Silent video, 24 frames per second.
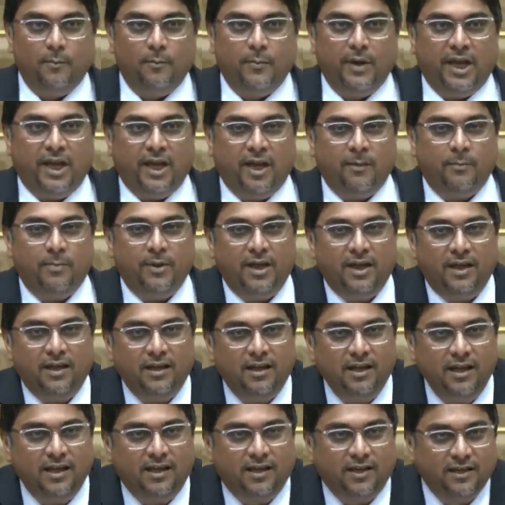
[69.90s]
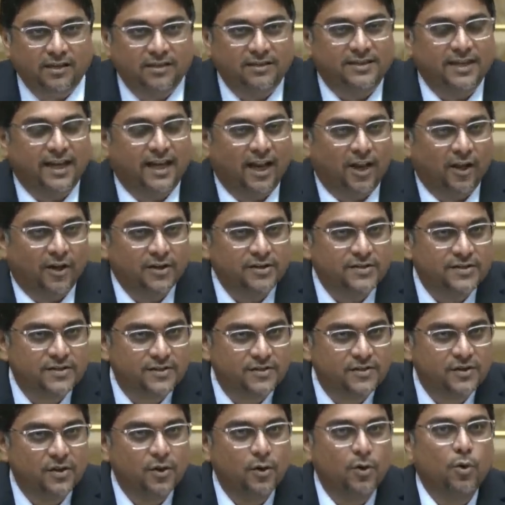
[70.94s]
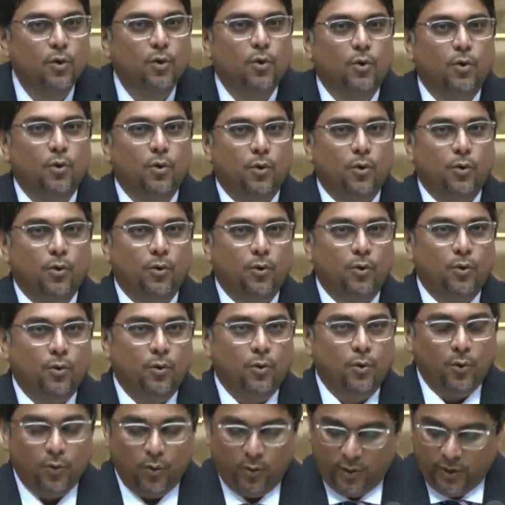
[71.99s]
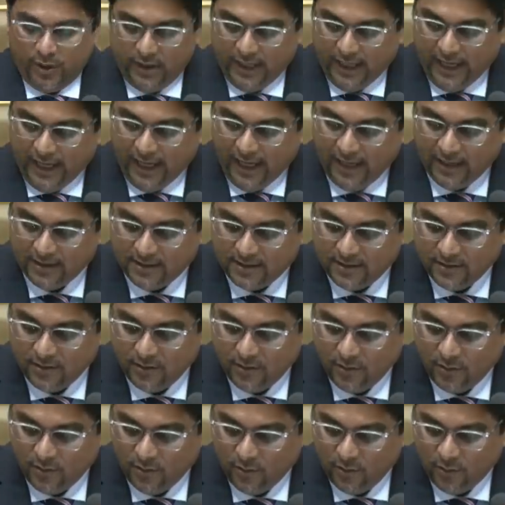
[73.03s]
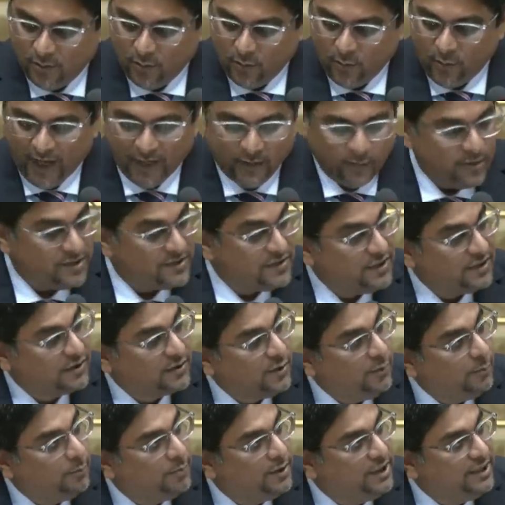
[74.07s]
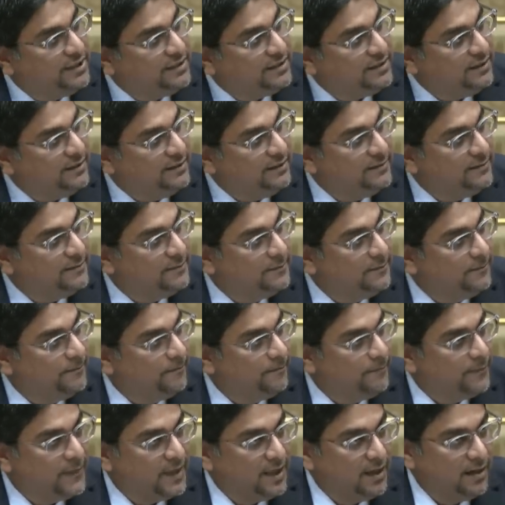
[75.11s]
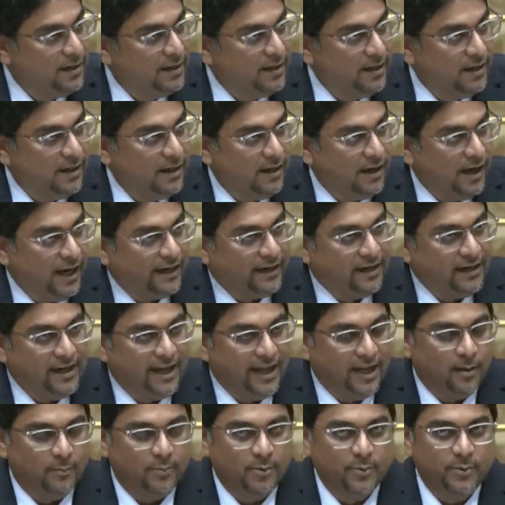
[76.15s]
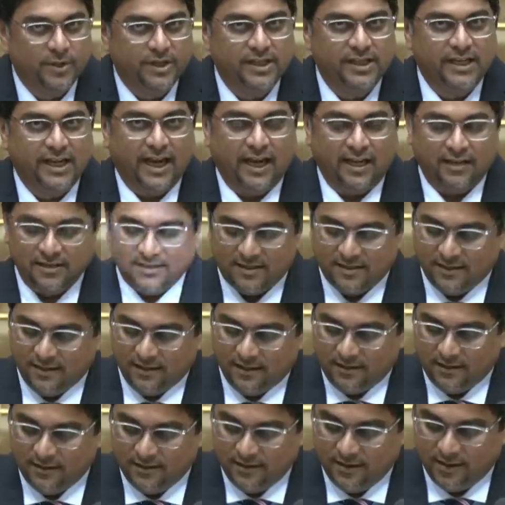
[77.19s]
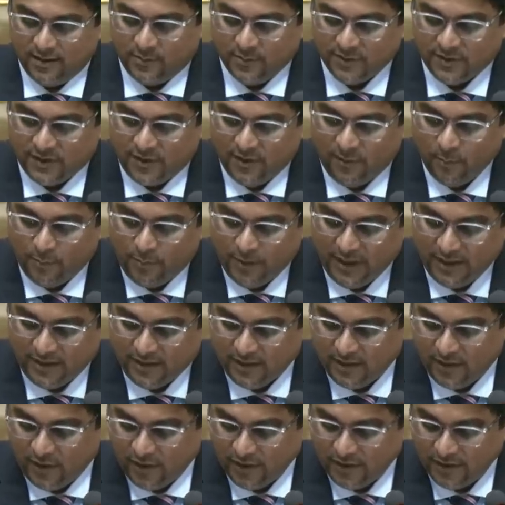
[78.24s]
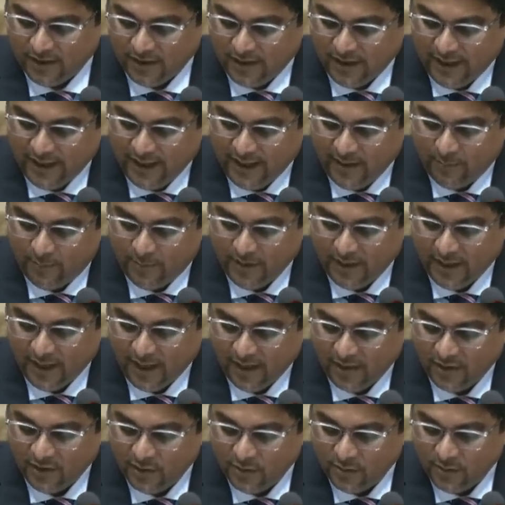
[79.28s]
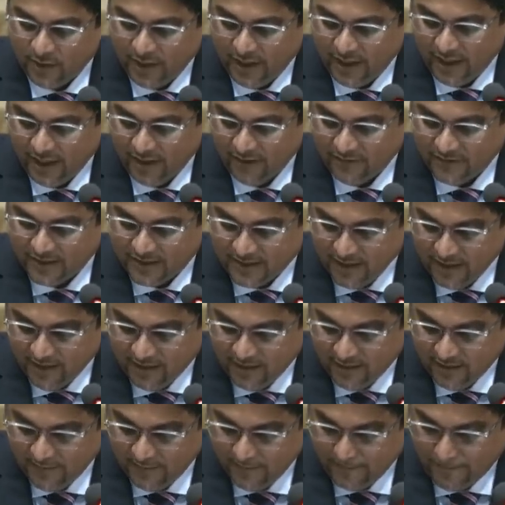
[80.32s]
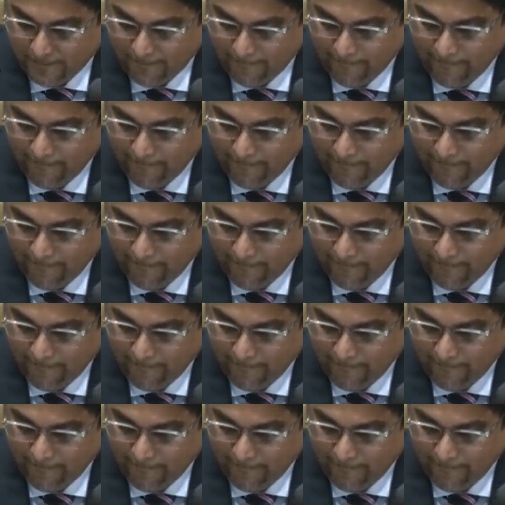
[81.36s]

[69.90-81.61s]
Maybe he can tell us that when was it completed? I can help him with the answer. It was completed under the APNU AFC.